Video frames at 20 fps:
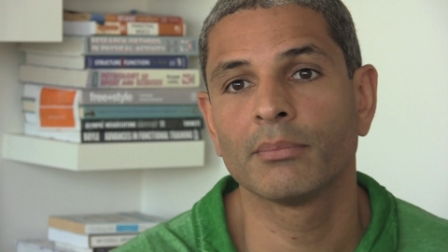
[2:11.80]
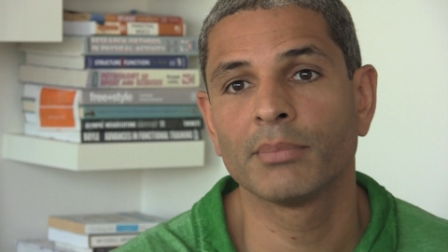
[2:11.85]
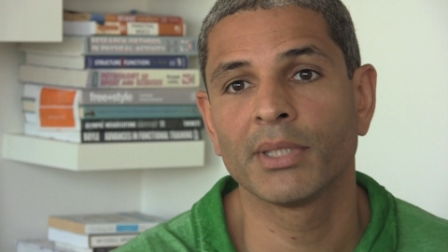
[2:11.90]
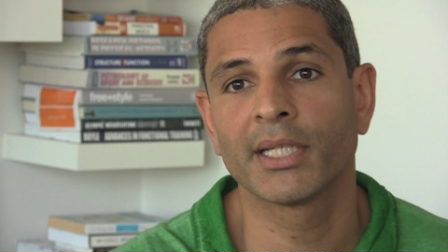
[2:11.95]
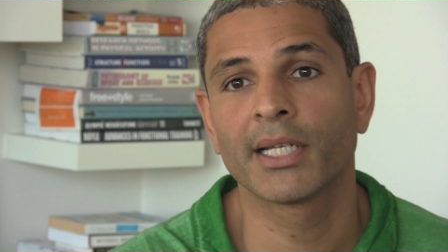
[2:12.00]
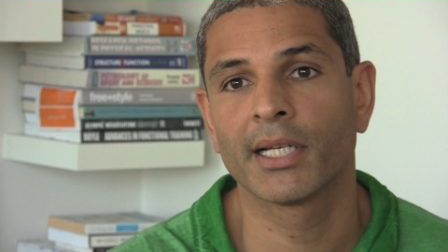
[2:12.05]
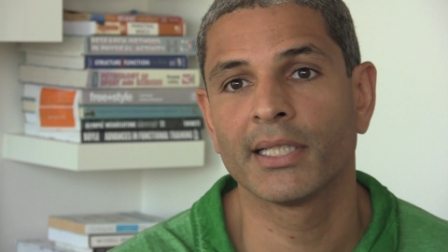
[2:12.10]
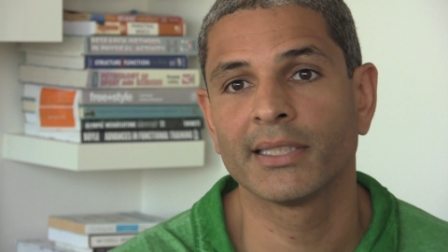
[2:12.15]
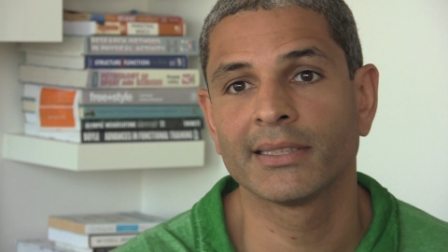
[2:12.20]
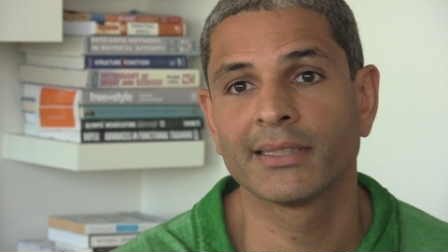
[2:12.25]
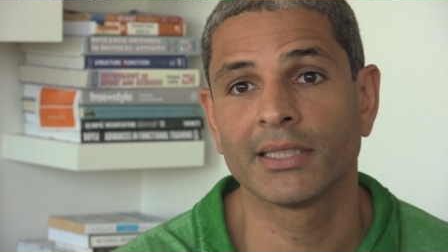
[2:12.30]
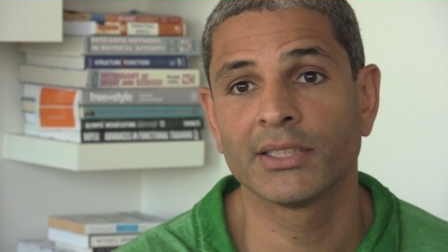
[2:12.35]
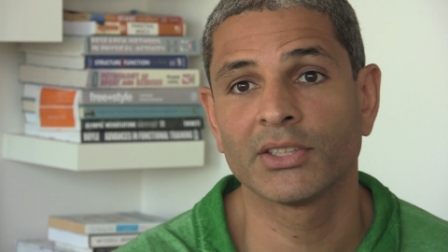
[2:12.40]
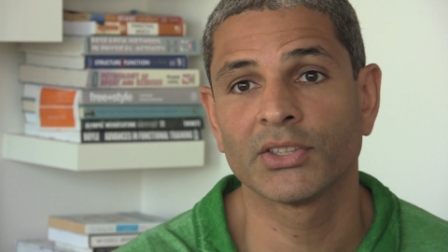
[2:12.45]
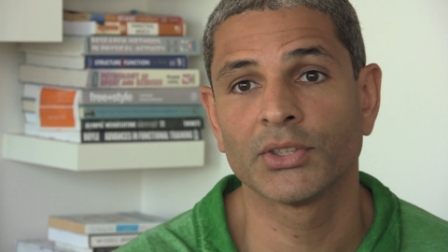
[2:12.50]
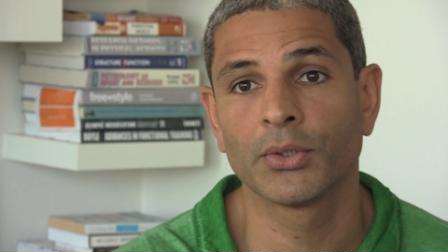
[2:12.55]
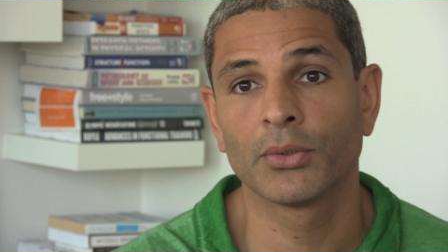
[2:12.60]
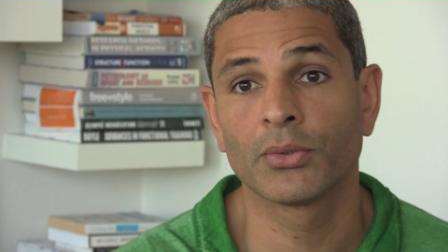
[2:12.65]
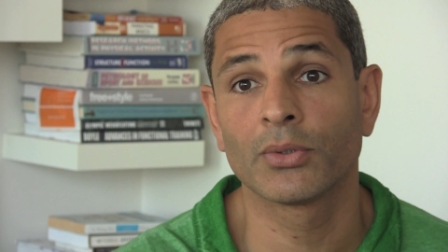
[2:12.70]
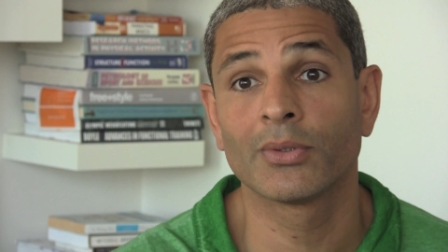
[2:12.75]
because
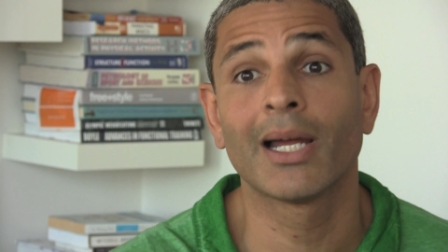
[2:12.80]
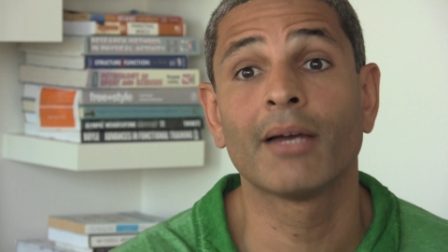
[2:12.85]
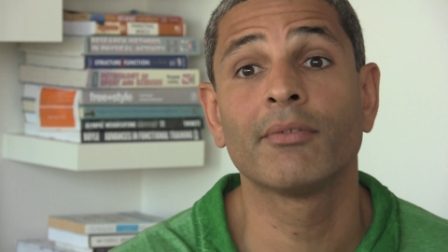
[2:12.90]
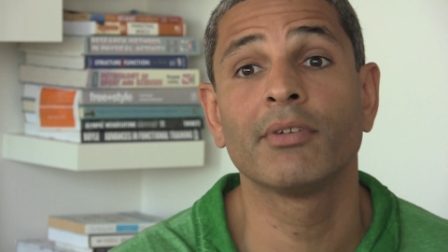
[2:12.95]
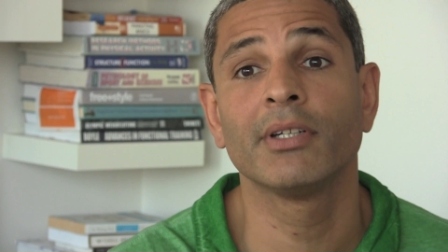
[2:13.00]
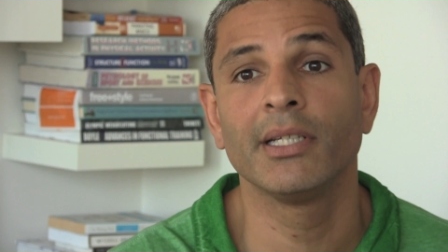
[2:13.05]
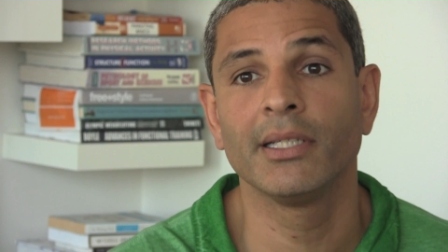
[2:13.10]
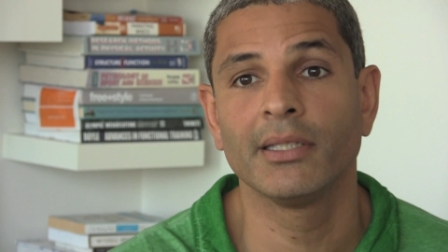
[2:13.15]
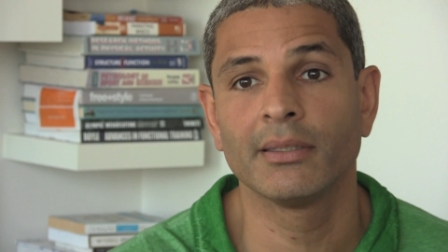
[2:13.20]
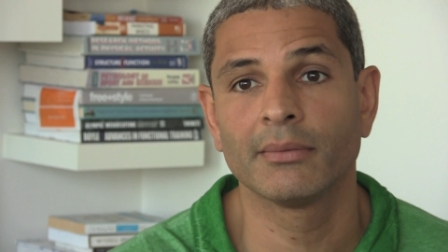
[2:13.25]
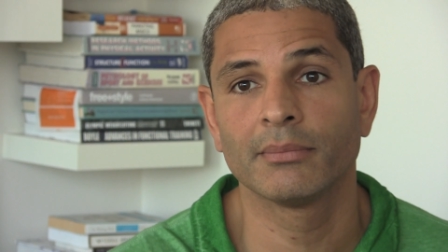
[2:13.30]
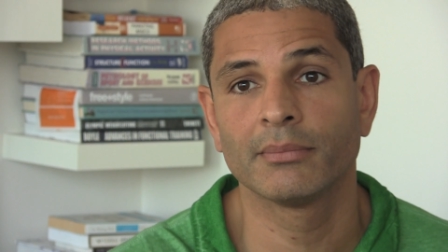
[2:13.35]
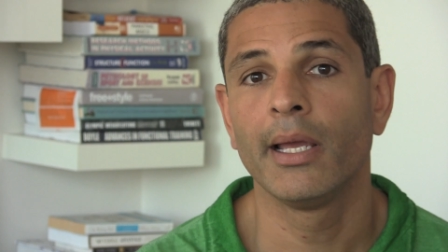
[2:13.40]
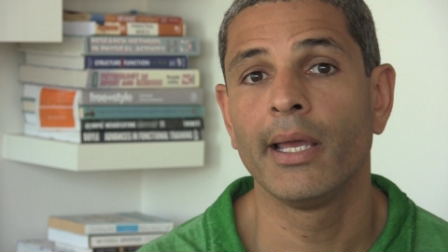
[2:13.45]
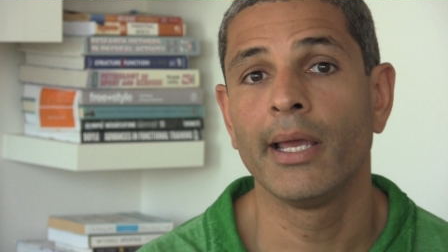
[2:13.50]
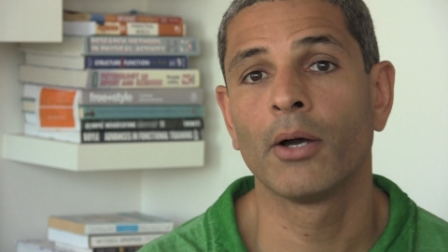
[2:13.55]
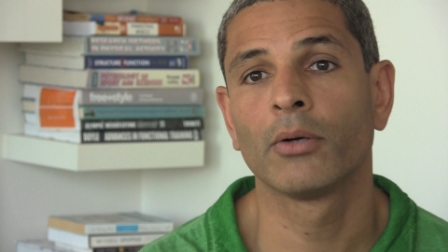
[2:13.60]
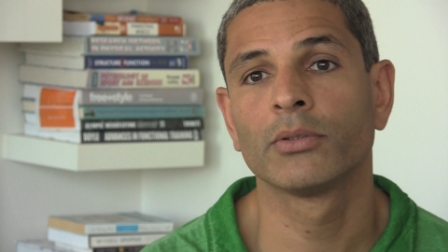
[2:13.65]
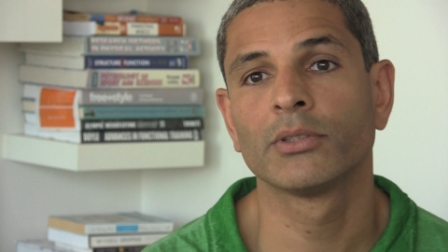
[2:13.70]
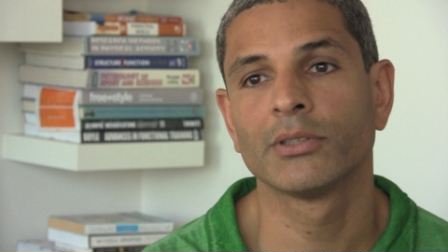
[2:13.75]
there's no gravity.
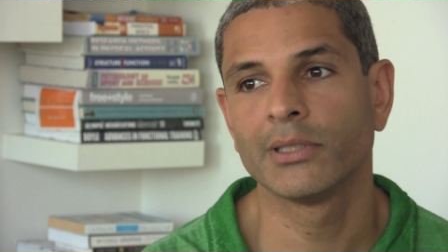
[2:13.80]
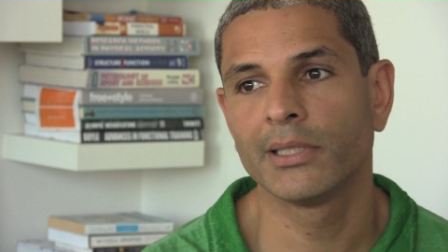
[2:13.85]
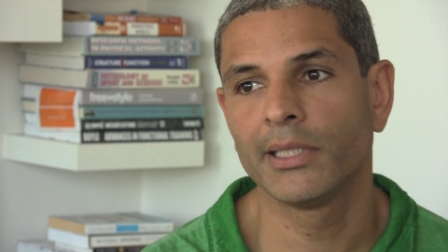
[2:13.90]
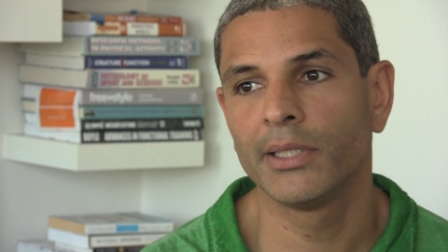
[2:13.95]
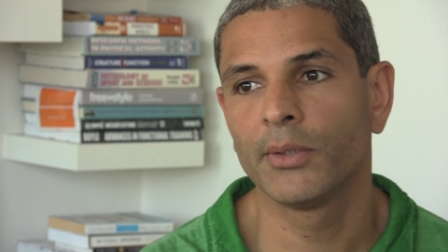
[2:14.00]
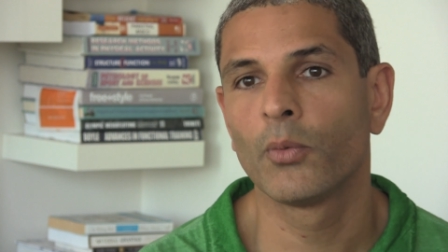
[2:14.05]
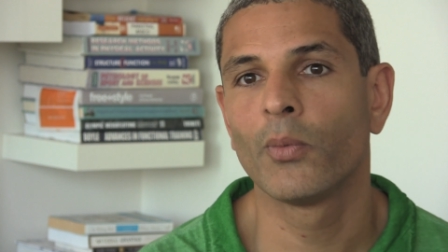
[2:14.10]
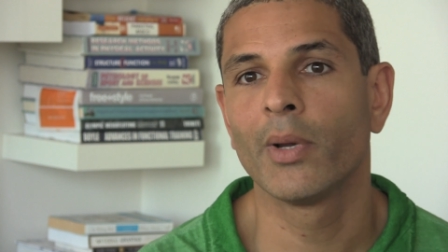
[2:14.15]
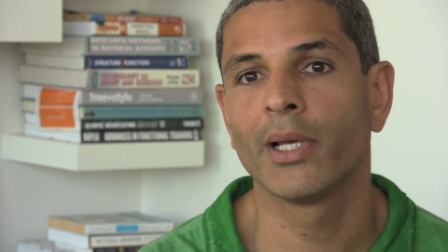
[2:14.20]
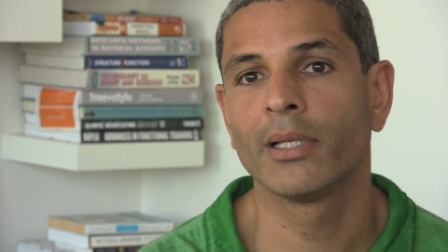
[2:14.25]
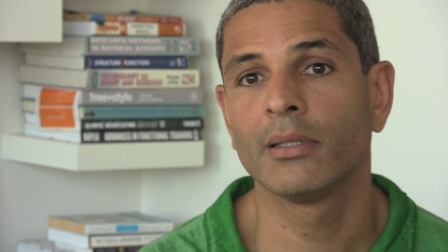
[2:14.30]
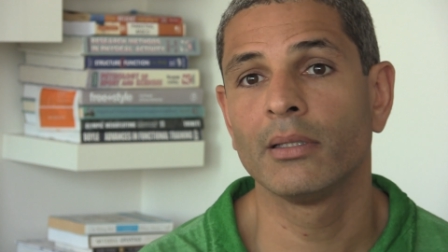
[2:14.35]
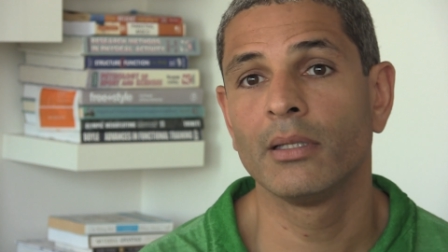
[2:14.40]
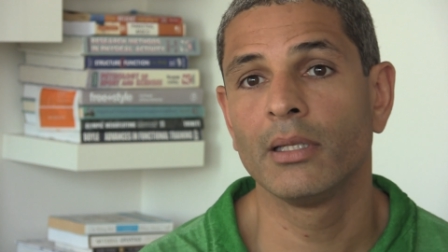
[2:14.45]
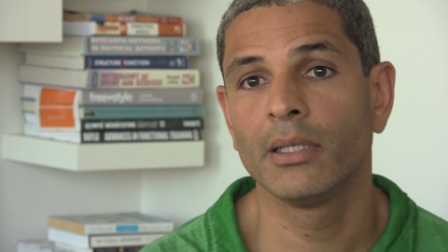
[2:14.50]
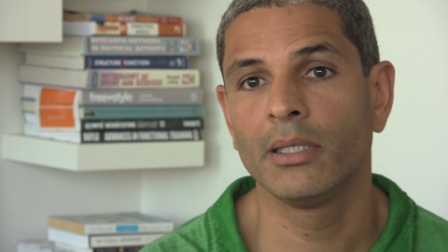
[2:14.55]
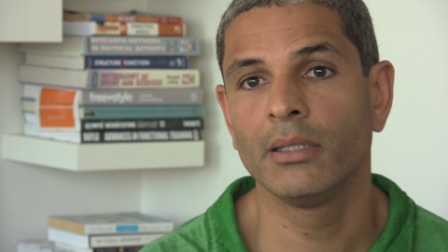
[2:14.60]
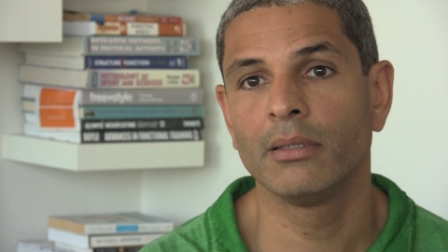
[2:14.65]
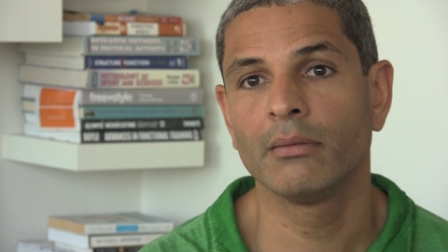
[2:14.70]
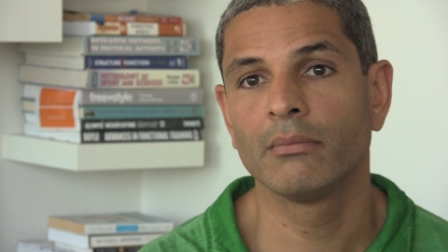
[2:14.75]
Elderly, when
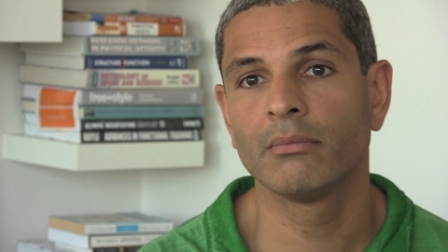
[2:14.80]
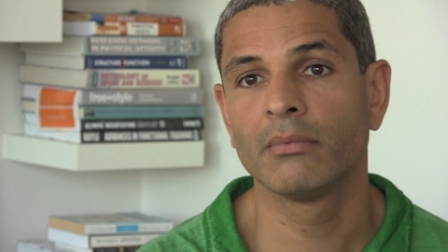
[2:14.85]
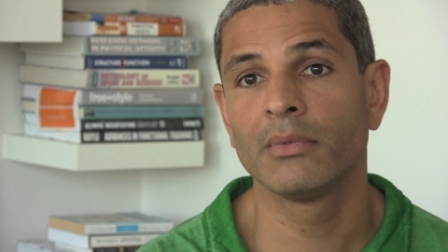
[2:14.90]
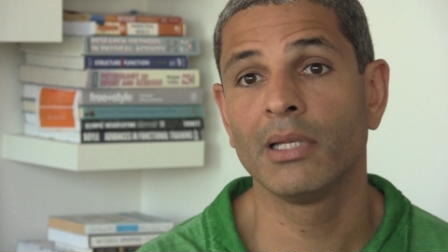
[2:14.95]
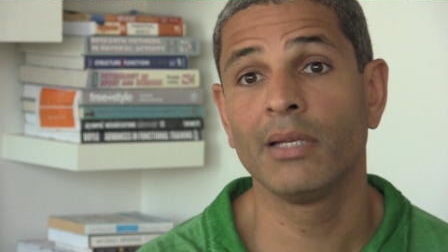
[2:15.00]
they,